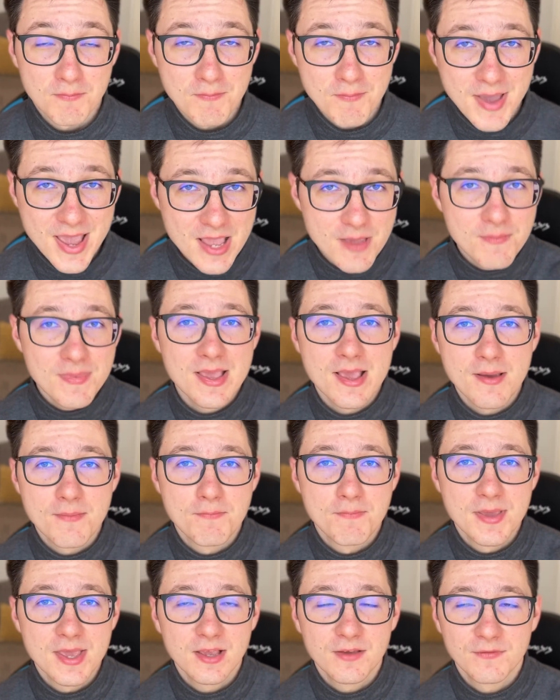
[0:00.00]
may be a
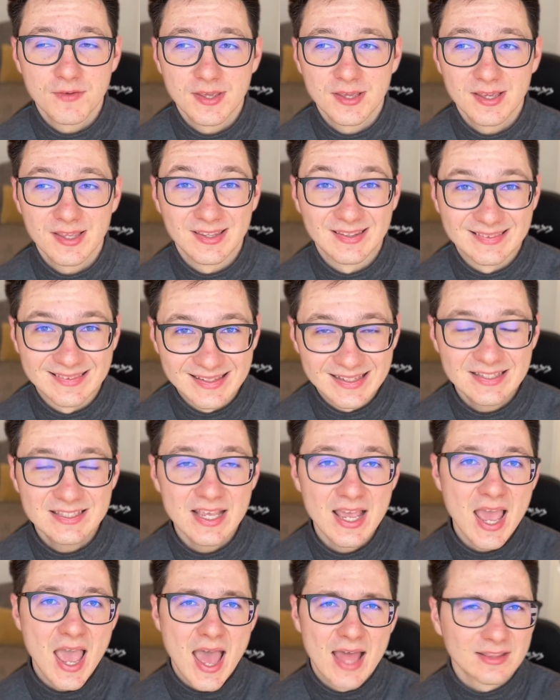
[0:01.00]
big thing indeed.
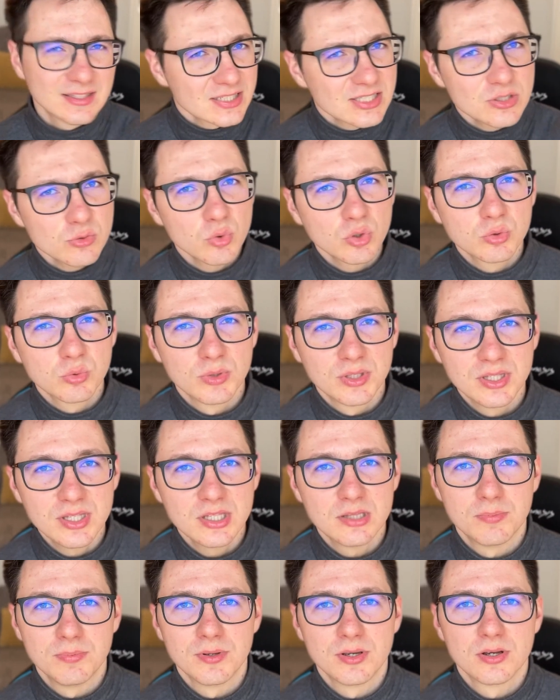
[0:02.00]
And this is what we
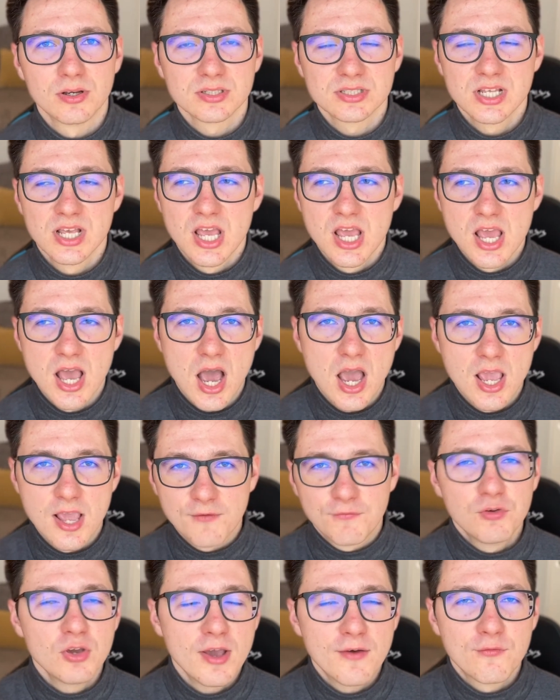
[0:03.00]
need because if
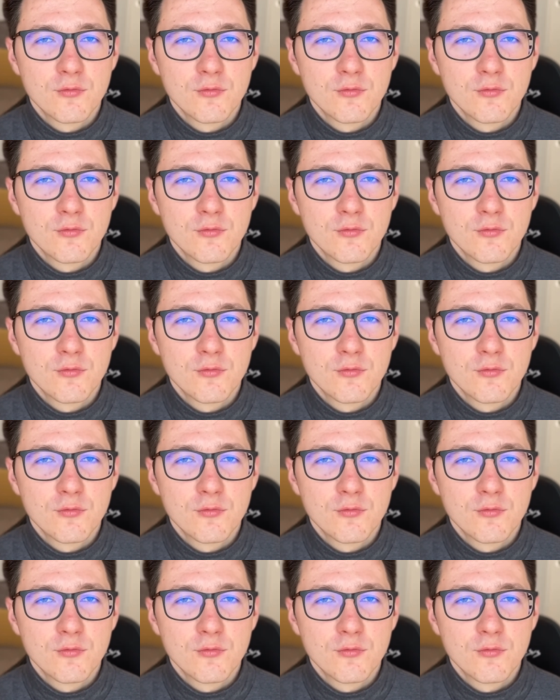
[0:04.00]
you have